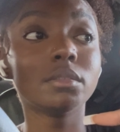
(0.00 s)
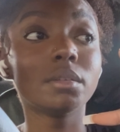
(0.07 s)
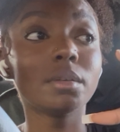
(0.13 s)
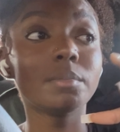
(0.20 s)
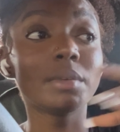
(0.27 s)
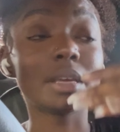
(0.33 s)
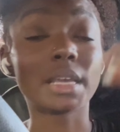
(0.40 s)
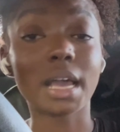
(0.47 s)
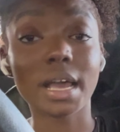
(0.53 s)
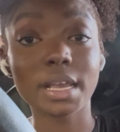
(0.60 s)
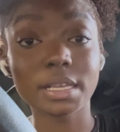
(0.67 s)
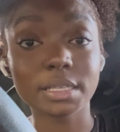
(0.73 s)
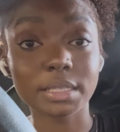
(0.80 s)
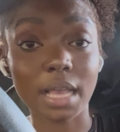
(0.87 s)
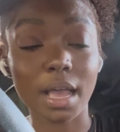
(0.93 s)

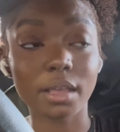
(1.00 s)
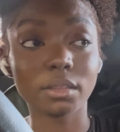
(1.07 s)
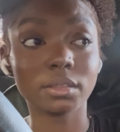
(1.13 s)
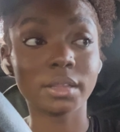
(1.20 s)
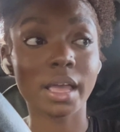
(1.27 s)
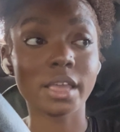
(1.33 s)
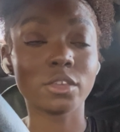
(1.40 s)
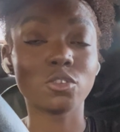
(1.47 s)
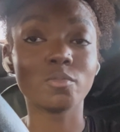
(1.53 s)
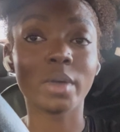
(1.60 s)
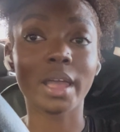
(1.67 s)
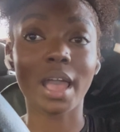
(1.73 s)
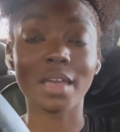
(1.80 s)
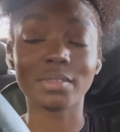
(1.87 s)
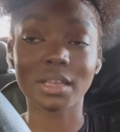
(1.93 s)
because like you
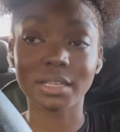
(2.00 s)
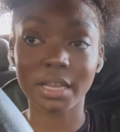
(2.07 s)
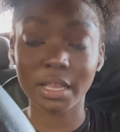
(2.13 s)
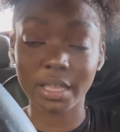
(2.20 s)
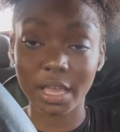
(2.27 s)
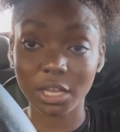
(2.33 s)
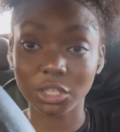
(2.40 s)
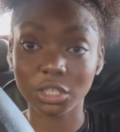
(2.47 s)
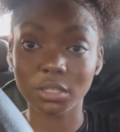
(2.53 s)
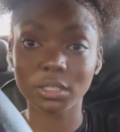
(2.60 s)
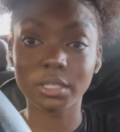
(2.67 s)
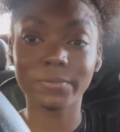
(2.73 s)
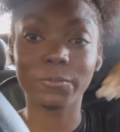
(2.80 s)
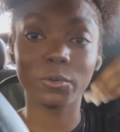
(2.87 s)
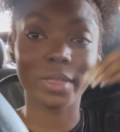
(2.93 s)
might have that dedication
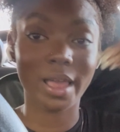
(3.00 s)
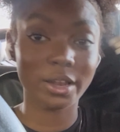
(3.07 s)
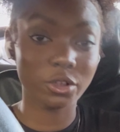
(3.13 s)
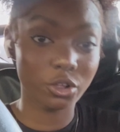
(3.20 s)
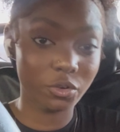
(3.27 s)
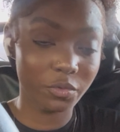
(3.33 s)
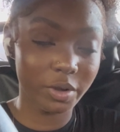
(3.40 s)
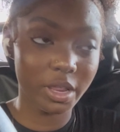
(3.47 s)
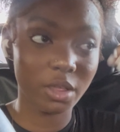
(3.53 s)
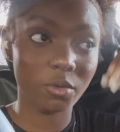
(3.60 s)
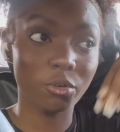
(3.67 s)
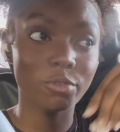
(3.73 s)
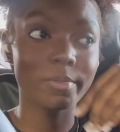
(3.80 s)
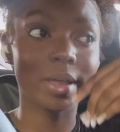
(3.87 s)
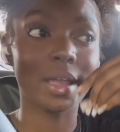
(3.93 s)
for that degree
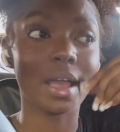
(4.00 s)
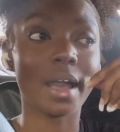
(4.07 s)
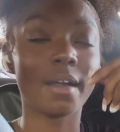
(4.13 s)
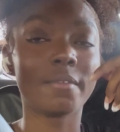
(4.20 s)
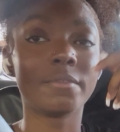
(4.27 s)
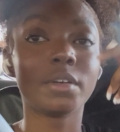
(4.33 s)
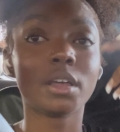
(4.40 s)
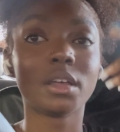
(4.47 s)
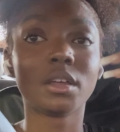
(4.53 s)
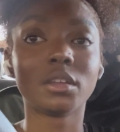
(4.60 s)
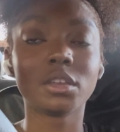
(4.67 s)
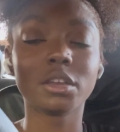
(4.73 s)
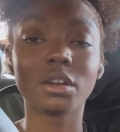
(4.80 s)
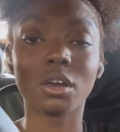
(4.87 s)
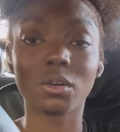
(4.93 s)
or you might have
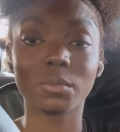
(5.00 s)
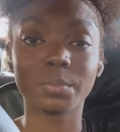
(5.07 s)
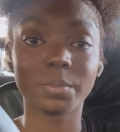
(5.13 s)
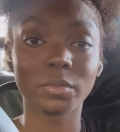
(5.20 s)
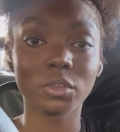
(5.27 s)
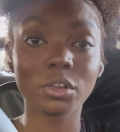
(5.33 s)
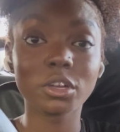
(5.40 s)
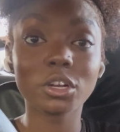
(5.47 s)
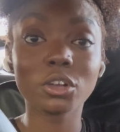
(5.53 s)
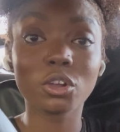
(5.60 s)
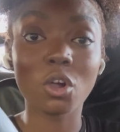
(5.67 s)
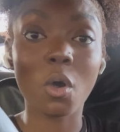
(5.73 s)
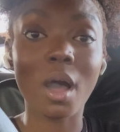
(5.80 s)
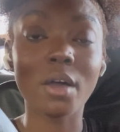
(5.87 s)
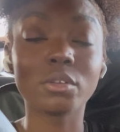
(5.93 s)
you know you're gonna
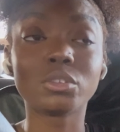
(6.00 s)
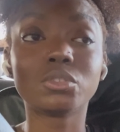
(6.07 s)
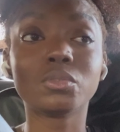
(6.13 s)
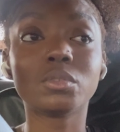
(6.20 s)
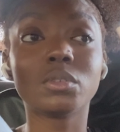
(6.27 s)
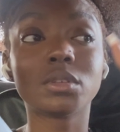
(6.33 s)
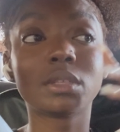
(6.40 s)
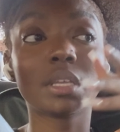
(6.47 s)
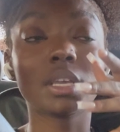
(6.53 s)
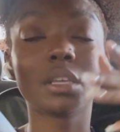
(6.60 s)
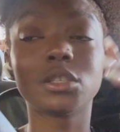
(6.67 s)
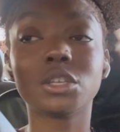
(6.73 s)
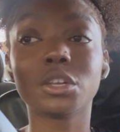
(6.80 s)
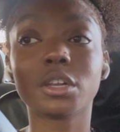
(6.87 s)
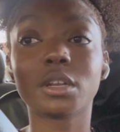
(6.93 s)
go out and do those
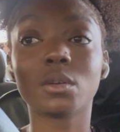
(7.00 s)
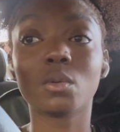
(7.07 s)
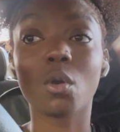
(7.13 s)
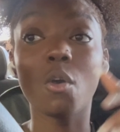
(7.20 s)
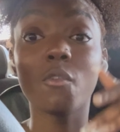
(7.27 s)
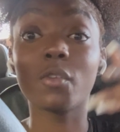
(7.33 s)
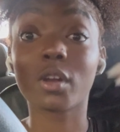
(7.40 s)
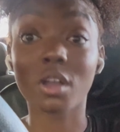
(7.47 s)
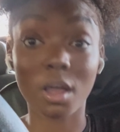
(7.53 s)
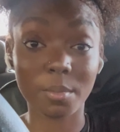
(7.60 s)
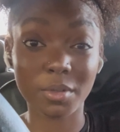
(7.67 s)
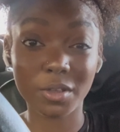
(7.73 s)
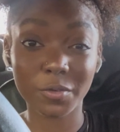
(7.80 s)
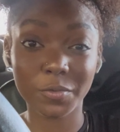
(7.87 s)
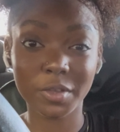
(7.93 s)
things you're gonna overcome
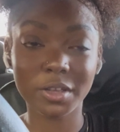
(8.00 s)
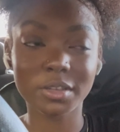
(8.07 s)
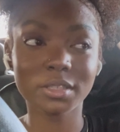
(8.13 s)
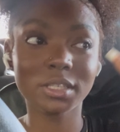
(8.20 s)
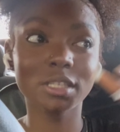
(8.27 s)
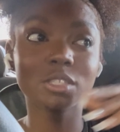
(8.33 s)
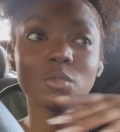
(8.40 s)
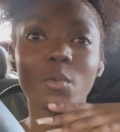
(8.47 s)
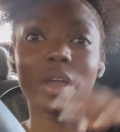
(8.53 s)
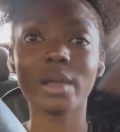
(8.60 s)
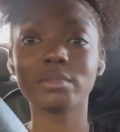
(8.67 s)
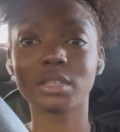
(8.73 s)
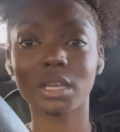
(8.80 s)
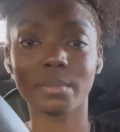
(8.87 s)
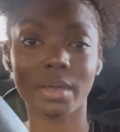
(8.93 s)
your fears because the way i'm
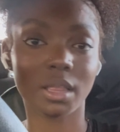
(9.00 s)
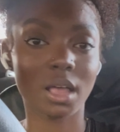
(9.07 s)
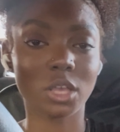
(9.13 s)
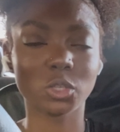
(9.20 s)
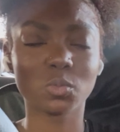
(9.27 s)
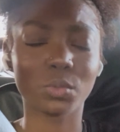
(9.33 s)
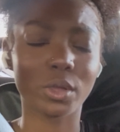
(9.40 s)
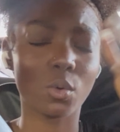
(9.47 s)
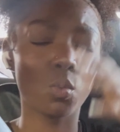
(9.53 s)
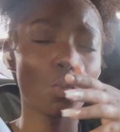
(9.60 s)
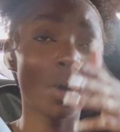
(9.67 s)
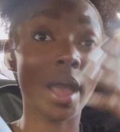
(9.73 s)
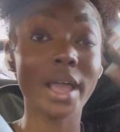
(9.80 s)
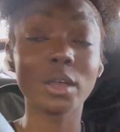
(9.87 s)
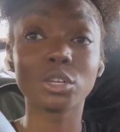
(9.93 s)
sitting in my classroom like
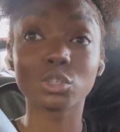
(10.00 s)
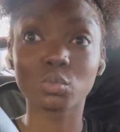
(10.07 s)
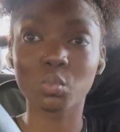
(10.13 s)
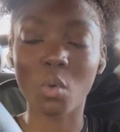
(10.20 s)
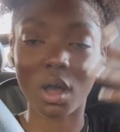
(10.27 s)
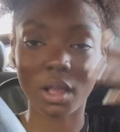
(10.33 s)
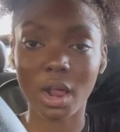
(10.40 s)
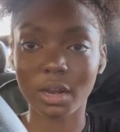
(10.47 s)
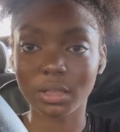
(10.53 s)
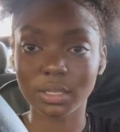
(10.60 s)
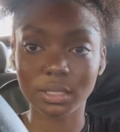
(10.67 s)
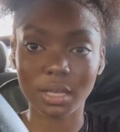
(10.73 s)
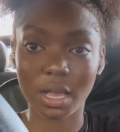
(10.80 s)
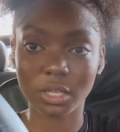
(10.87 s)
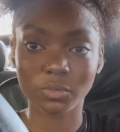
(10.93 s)
way i could just walk out of this
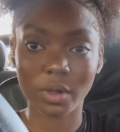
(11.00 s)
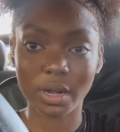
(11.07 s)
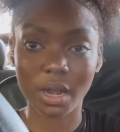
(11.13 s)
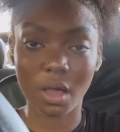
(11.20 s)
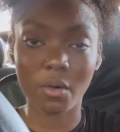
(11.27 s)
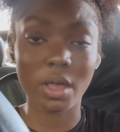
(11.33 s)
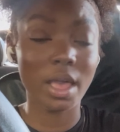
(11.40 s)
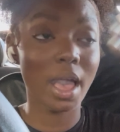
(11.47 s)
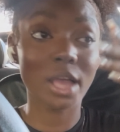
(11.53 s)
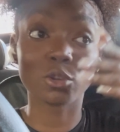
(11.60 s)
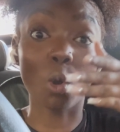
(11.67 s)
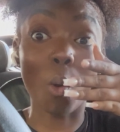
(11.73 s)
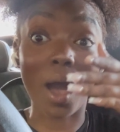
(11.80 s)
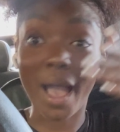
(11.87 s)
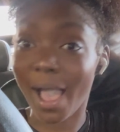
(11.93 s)
class right now i
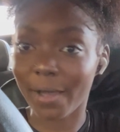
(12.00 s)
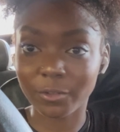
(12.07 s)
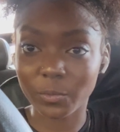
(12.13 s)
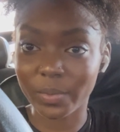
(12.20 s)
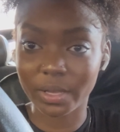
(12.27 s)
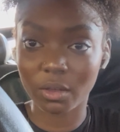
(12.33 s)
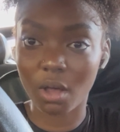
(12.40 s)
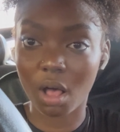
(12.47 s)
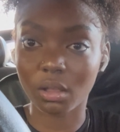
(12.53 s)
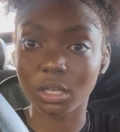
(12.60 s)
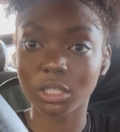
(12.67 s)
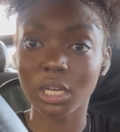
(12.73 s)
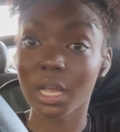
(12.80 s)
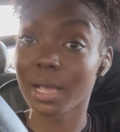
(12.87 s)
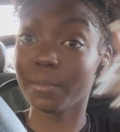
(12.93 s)
don't have to be in
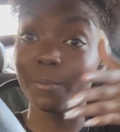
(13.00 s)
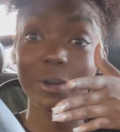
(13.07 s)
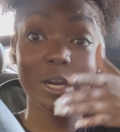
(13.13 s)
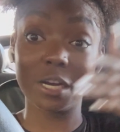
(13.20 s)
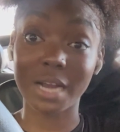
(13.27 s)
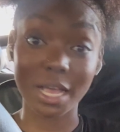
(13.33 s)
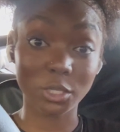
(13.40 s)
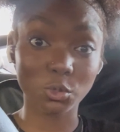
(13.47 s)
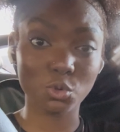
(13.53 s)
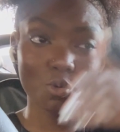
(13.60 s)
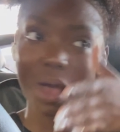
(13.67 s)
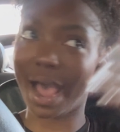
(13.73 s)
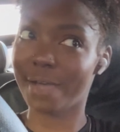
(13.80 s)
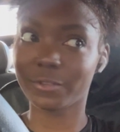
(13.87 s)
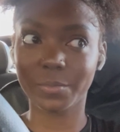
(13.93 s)
college when you're in high school you
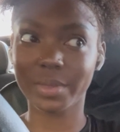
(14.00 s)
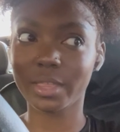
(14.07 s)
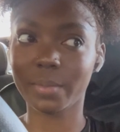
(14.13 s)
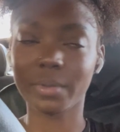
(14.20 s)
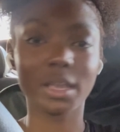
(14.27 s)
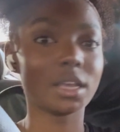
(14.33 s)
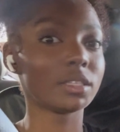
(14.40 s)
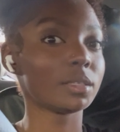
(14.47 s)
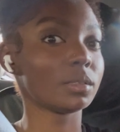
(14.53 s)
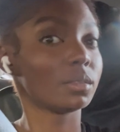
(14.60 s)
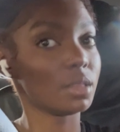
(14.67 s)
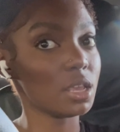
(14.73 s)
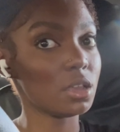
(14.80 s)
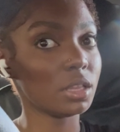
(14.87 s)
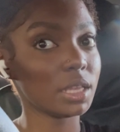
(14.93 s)
have to be there because
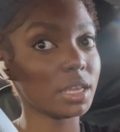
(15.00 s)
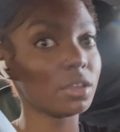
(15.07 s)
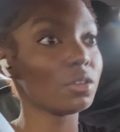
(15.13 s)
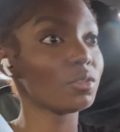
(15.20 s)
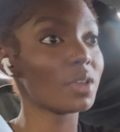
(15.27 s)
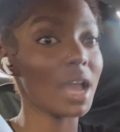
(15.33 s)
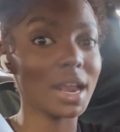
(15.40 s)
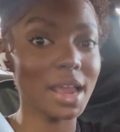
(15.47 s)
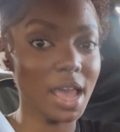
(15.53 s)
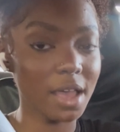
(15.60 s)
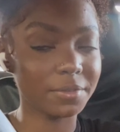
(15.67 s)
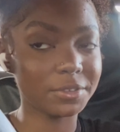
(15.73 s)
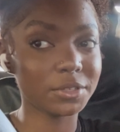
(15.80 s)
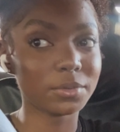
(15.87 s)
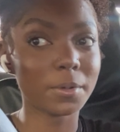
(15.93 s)
legally you kind of
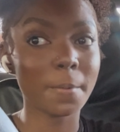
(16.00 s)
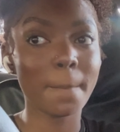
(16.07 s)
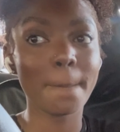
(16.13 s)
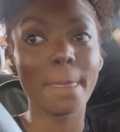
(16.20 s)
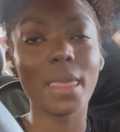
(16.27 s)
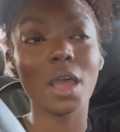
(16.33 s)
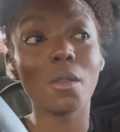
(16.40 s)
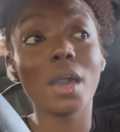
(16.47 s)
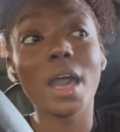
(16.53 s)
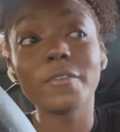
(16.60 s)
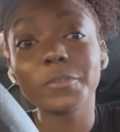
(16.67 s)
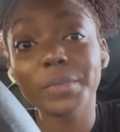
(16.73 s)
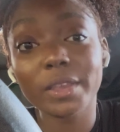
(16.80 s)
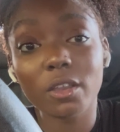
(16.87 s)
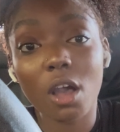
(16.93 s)
have to i don't have
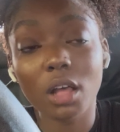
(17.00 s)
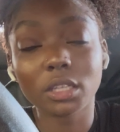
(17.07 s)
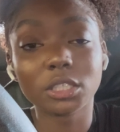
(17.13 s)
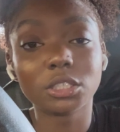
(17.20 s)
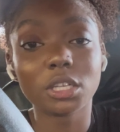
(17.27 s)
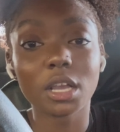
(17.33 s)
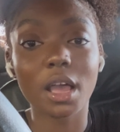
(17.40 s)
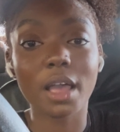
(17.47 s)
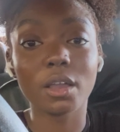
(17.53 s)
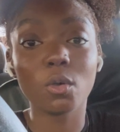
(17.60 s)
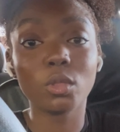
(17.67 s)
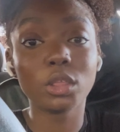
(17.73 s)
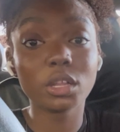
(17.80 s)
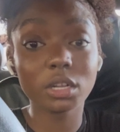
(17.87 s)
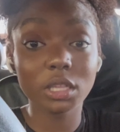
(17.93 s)
to be in college i
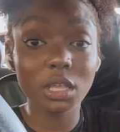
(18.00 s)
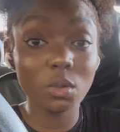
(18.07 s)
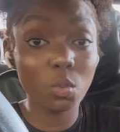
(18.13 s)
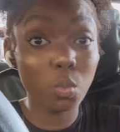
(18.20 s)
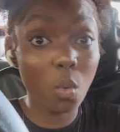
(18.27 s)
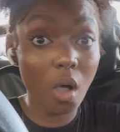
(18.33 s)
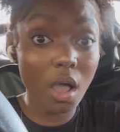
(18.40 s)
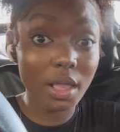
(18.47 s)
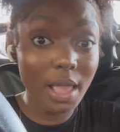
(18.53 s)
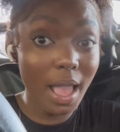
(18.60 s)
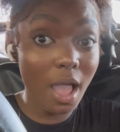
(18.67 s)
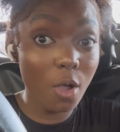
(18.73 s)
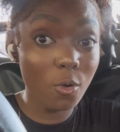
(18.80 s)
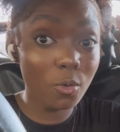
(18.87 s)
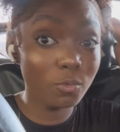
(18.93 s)
can literally walk
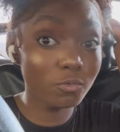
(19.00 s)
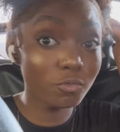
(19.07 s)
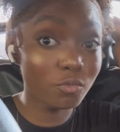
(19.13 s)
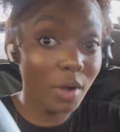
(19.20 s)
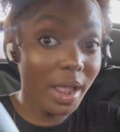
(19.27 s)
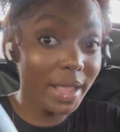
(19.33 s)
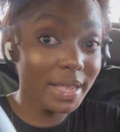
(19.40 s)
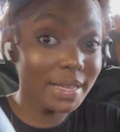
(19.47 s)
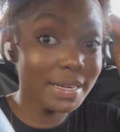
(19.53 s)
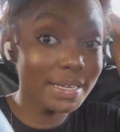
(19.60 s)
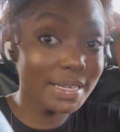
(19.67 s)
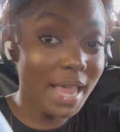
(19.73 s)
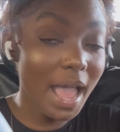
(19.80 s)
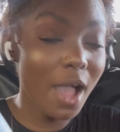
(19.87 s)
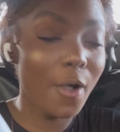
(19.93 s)
out right
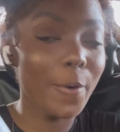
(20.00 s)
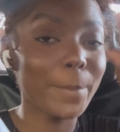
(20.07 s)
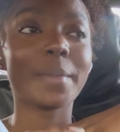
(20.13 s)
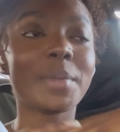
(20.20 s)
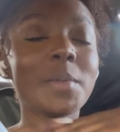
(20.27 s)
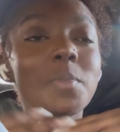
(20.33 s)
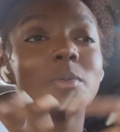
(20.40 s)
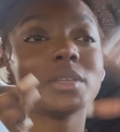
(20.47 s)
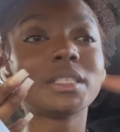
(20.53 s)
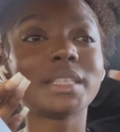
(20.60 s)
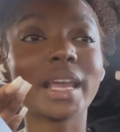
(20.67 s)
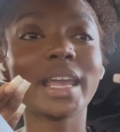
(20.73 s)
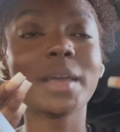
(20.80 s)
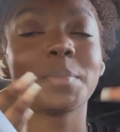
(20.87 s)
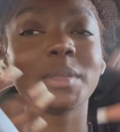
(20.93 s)
now people
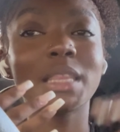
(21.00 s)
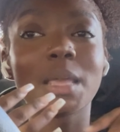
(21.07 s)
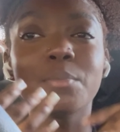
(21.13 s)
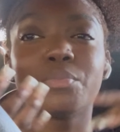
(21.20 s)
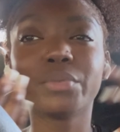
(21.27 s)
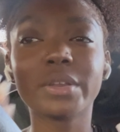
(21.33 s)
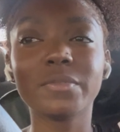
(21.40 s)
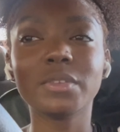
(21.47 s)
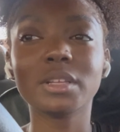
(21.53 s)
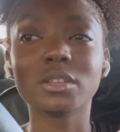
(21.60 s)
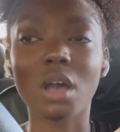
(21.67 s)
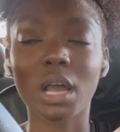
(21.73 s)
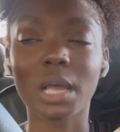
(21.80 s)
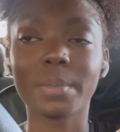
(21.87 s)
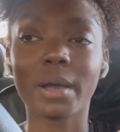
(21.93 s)
say it but they briefly
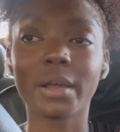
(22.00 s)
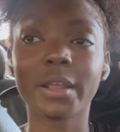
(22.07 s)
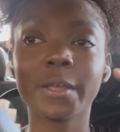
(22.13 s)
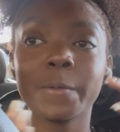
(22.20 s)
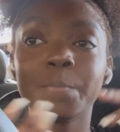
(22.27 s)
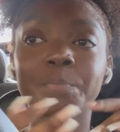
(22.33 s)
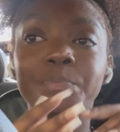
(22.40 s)
talk about it